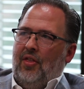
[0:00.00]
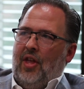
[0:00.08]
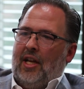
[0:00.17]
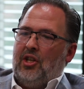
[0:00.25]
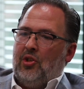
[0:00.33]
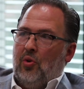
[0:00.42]

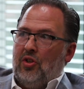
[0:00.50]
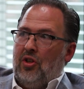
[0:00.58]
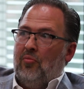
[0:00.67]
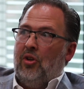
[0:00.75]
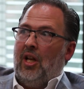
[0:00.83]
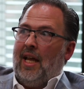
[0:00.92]
that
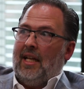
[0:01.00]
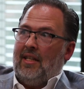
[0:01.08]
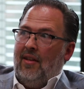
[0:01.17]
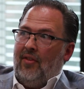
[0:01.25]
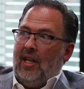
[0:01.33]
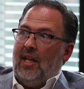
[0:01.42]
short-term rental
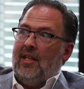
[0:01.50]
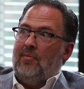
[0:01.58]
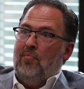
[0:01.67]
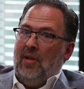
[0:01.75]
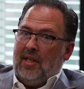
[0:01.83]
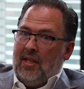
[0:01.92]
activity is
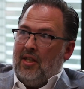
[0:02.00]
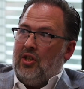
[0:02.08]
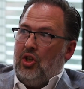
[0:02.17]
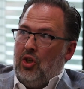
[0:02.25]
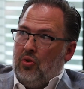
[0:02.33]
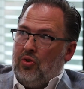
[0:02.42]

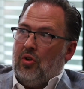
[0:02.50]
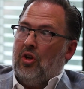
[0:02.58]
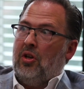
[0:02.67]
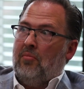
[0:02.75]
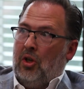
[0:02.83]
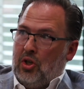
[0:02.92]
business use or
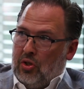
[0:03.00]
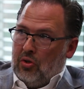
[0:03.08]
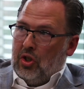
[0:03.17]
commercial